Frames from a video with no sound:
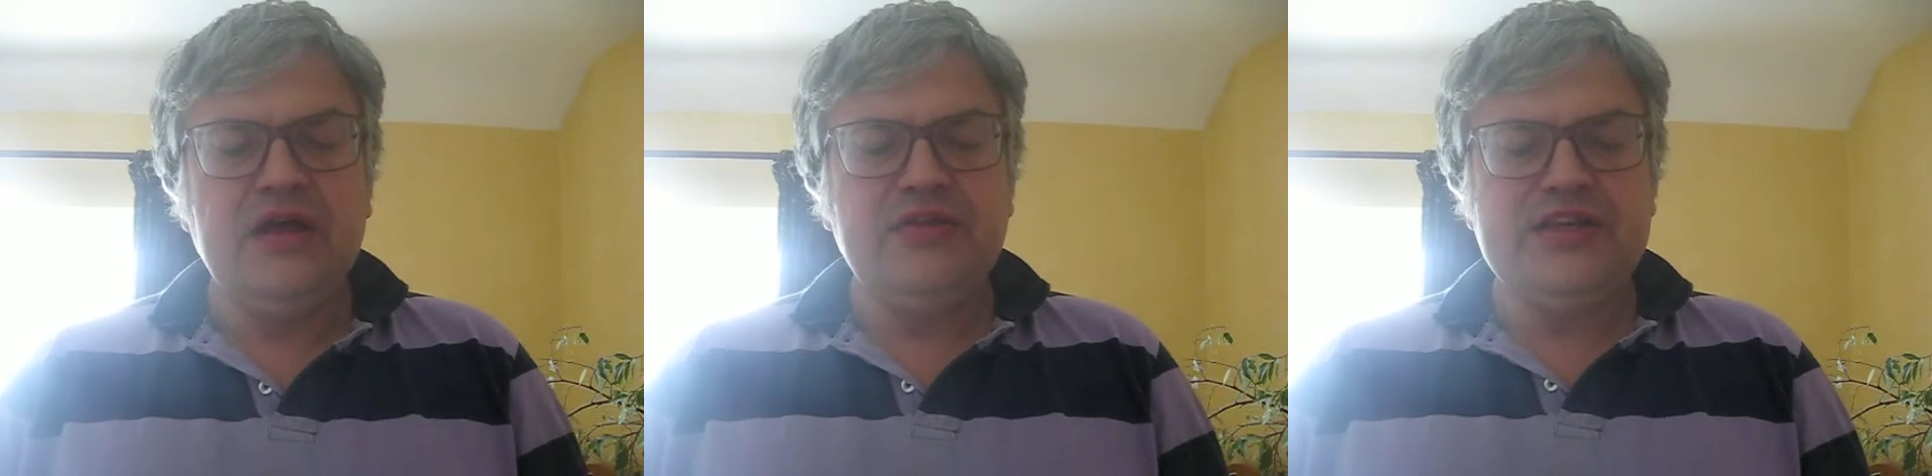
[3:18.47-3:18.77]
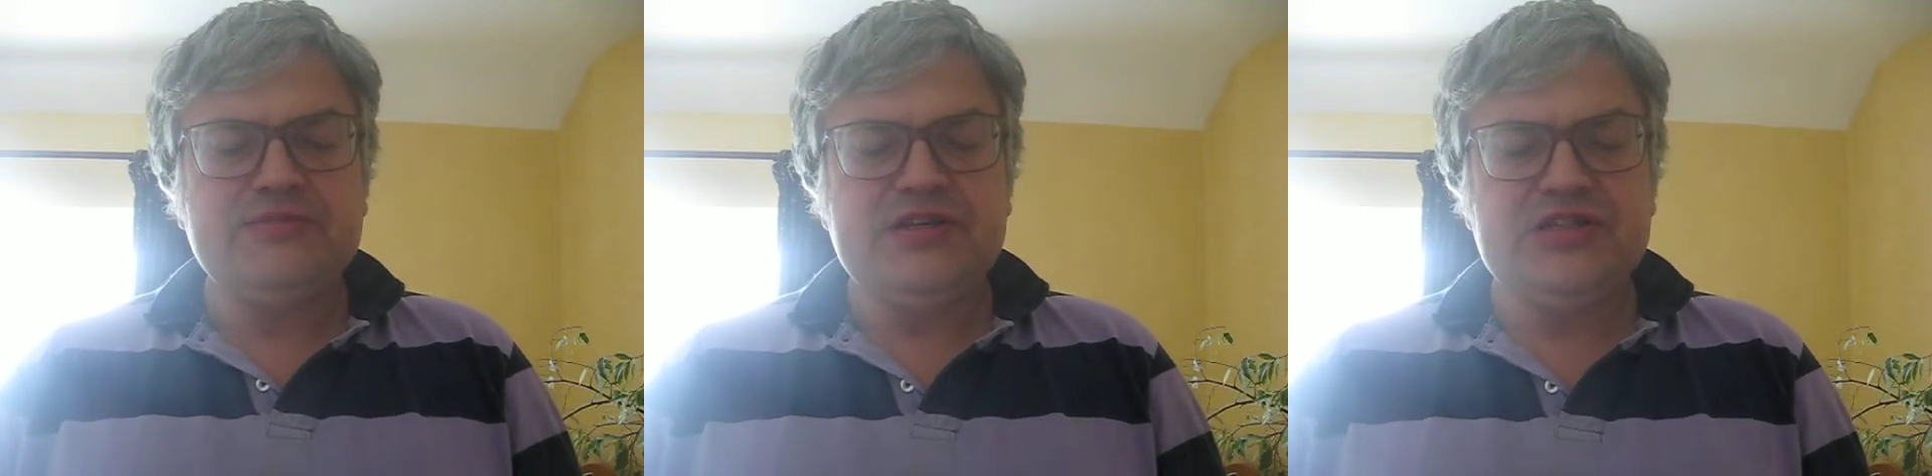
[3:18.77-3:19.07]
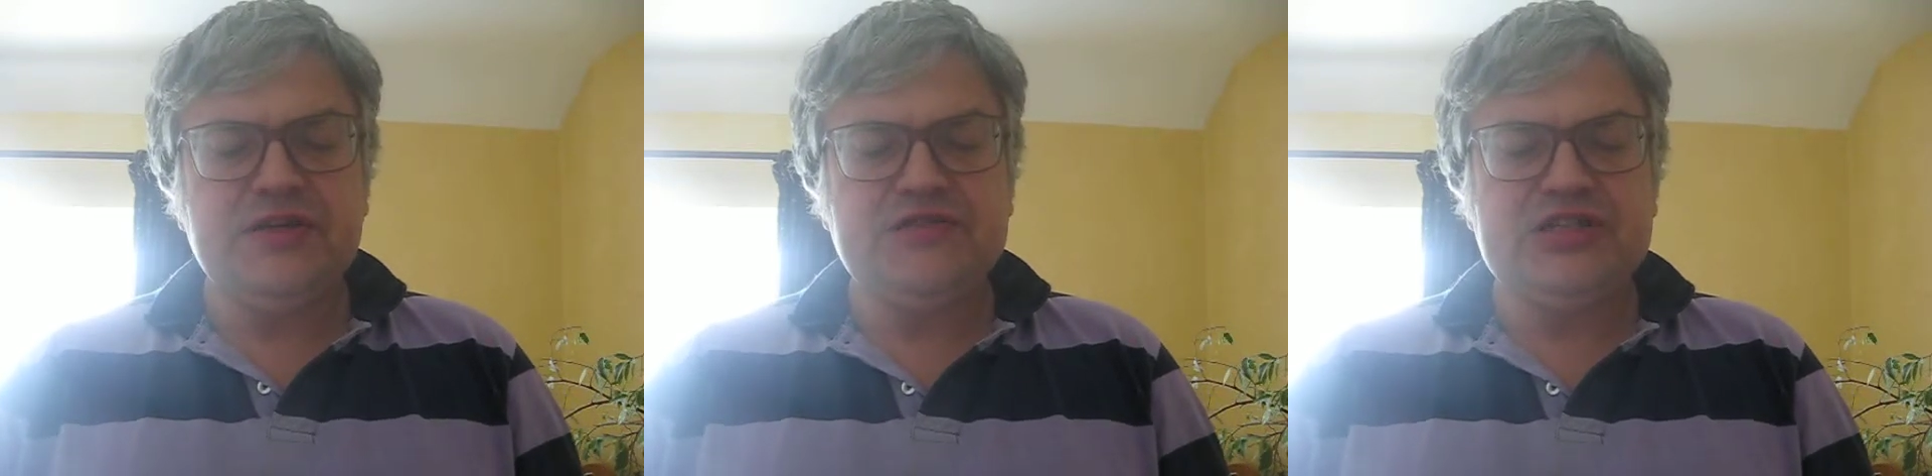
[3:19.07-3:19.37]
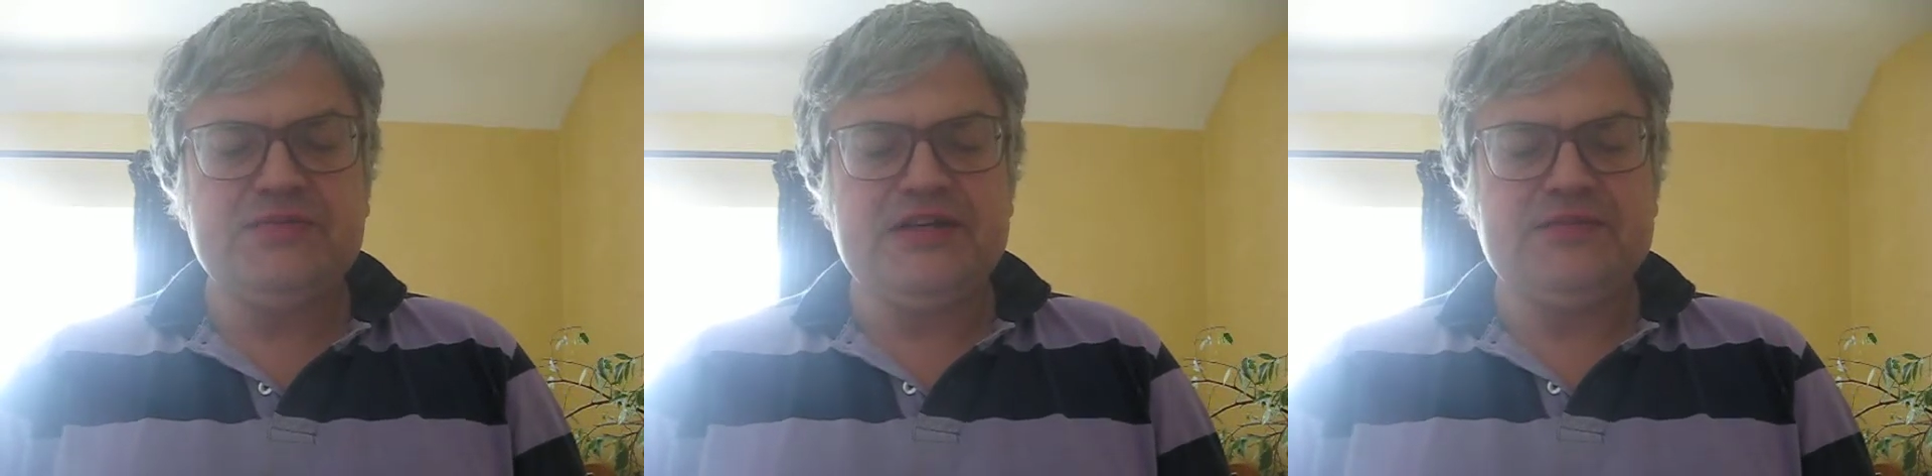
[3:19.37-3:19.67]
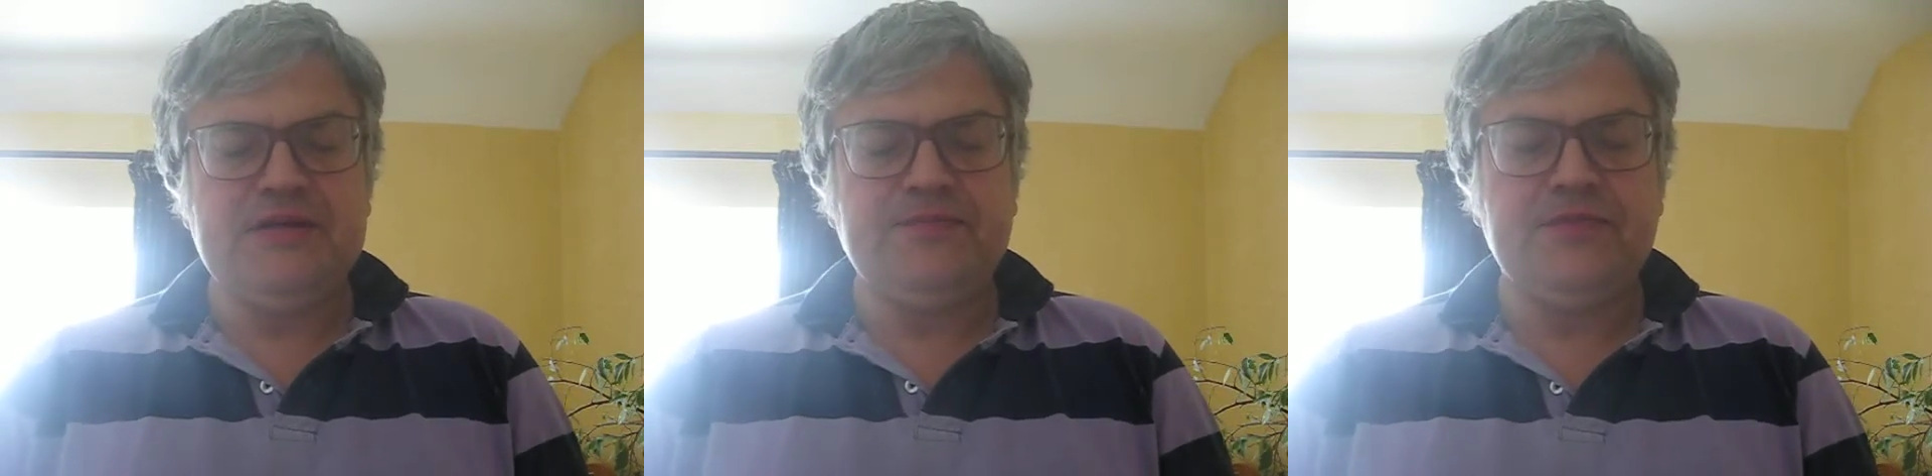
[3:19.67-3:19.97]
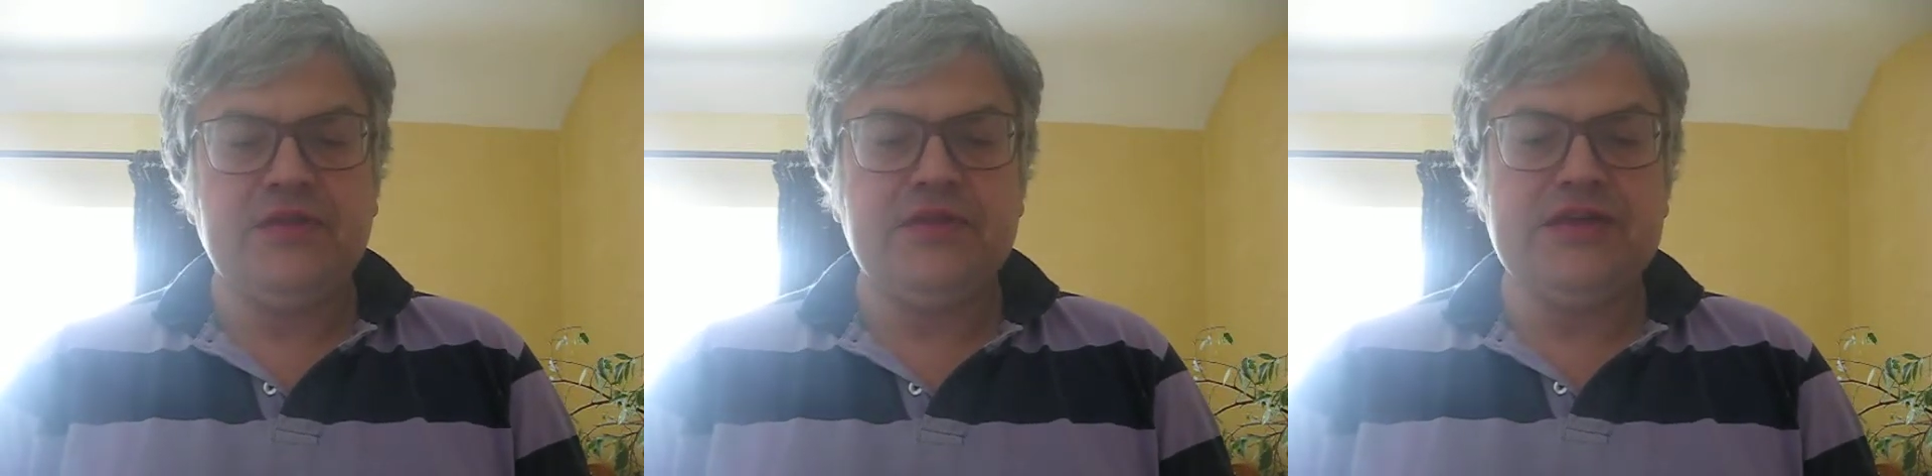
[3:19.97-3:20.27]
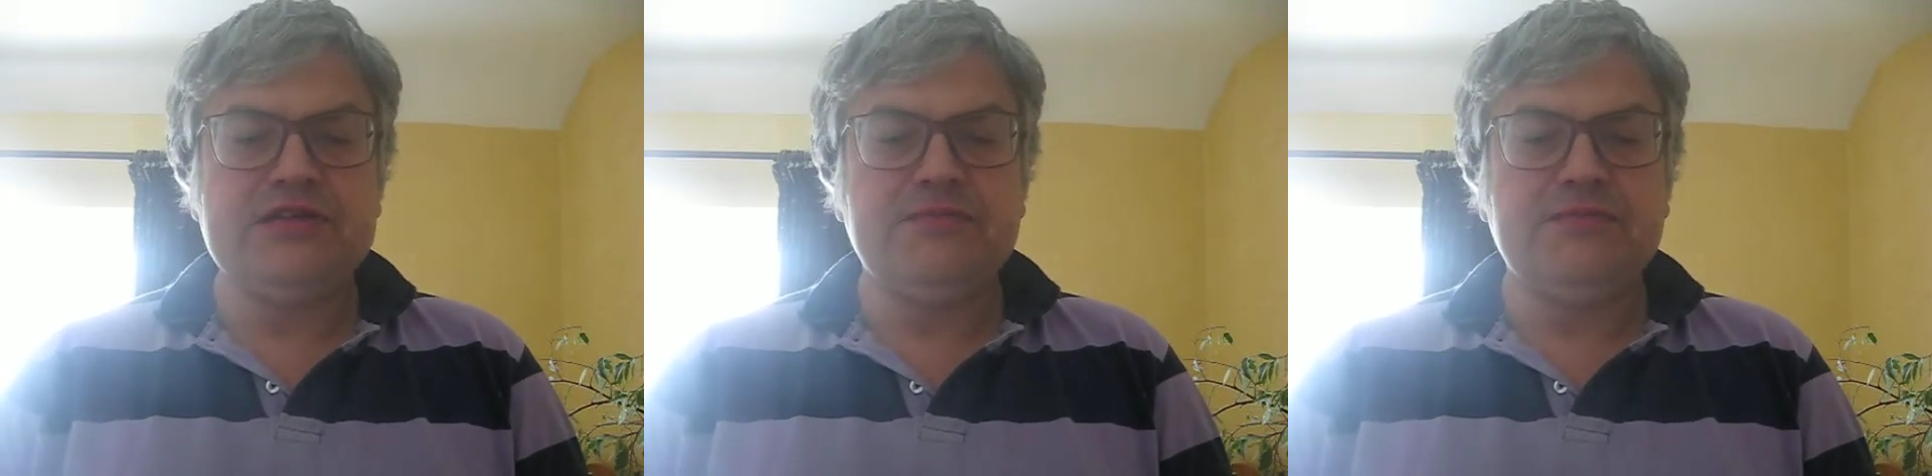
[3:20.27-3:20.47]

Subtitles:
These may serve as a specimen. These are